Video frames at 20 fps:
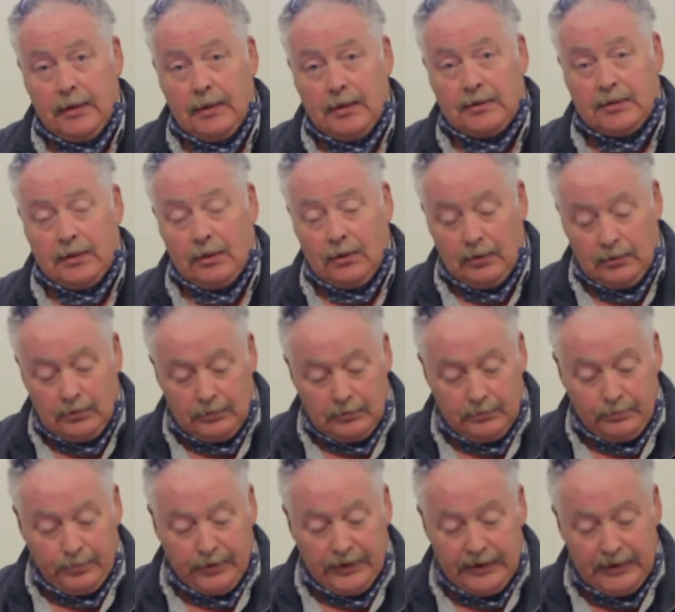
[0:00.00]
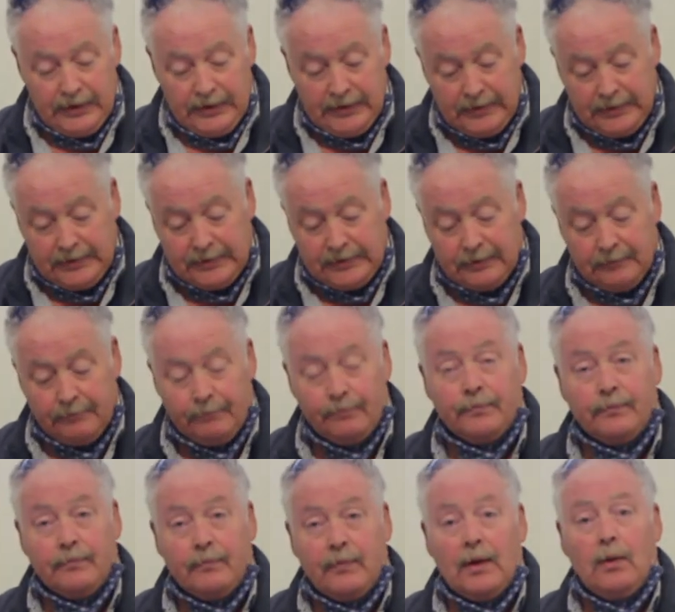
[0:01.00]
So please,
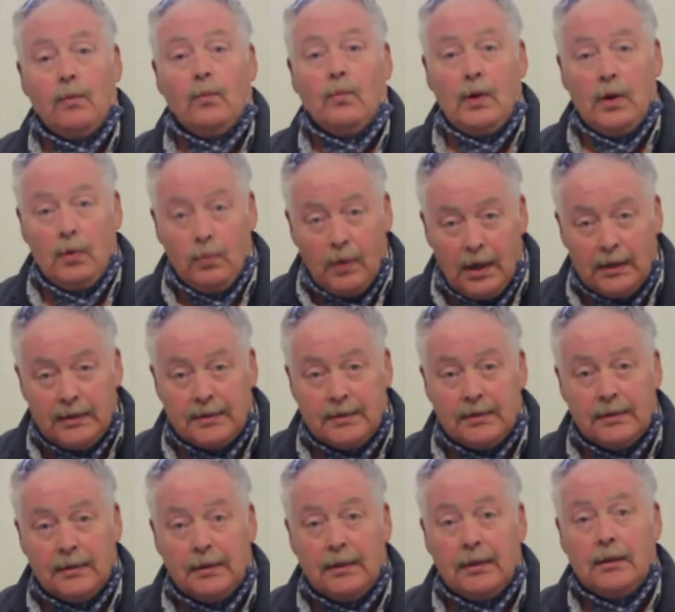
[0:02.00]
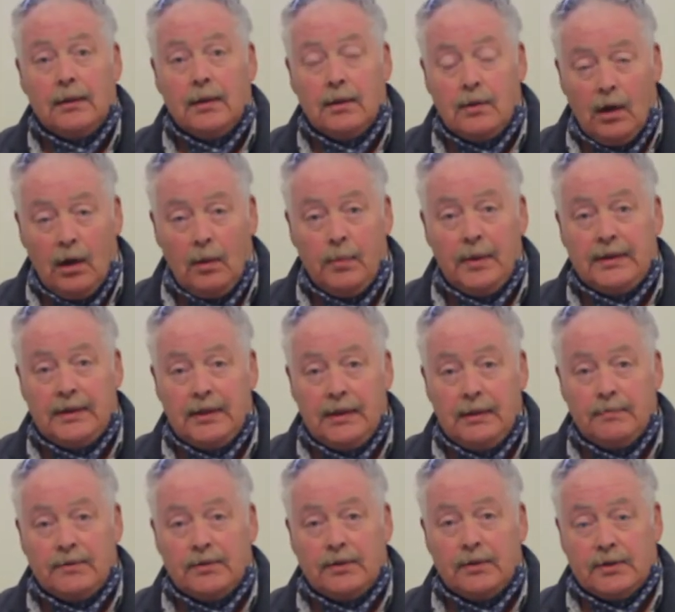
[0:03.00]
we want the Galway
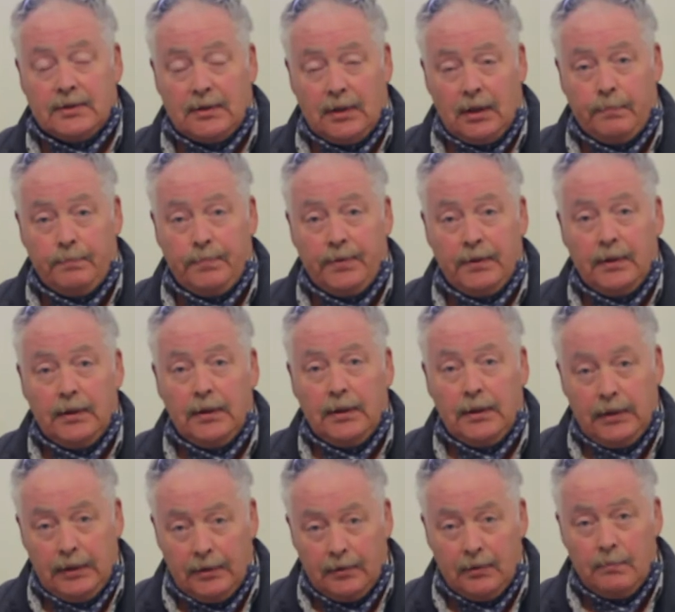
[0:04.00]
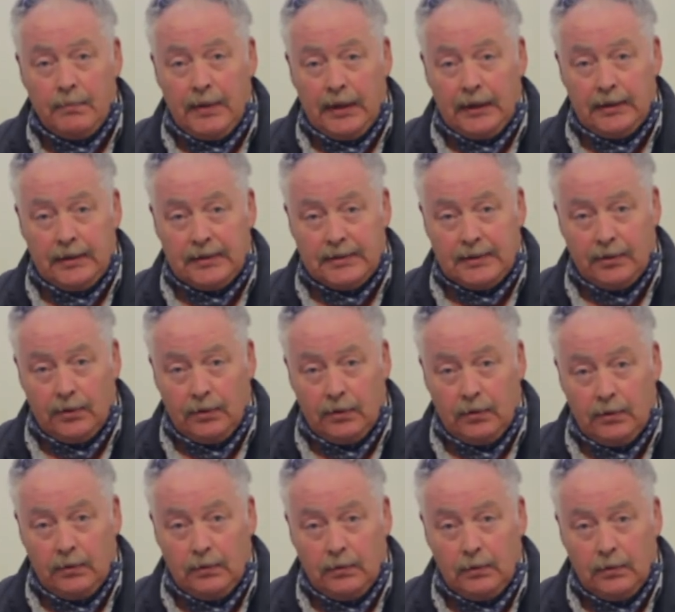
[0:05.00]
teams to stop here in Ballinasloe,